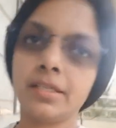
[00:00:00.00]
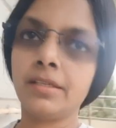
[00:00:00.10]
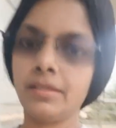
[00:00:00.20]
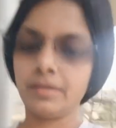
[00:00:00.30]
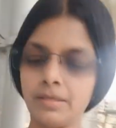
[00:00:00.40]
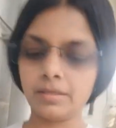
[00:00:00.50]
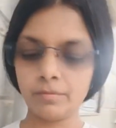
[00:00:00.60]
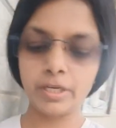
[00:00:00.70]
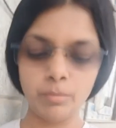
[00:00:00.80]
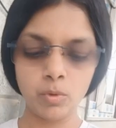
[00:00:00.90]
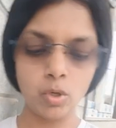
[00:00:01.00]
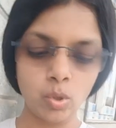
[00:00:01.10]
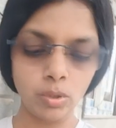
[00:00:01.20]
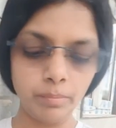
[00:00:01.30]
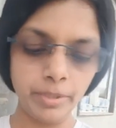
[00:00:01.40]
one more hole
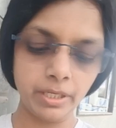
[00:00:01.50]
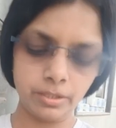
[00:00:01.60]
pierced for